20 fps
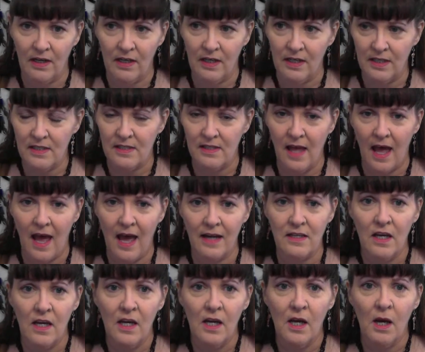It is
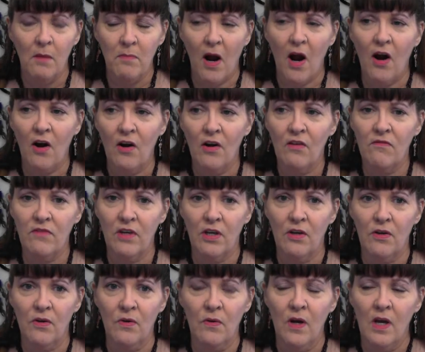that part of
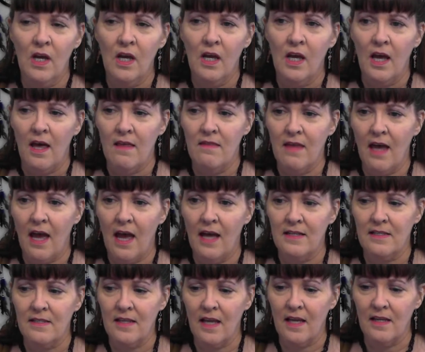you
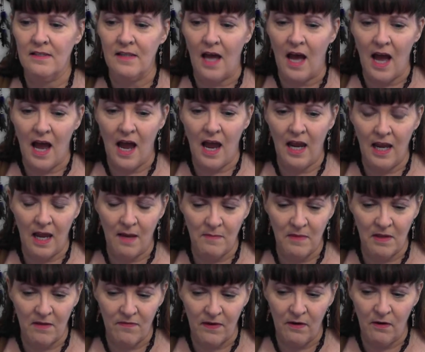that says, I am
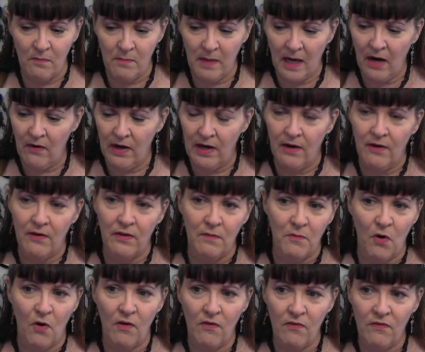the fear barrier. The
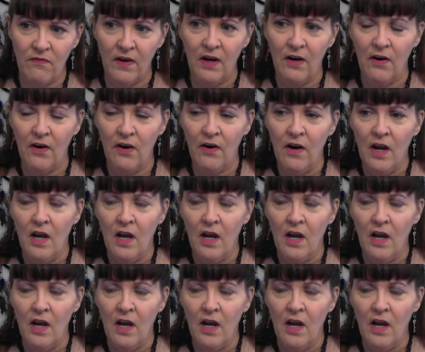more fear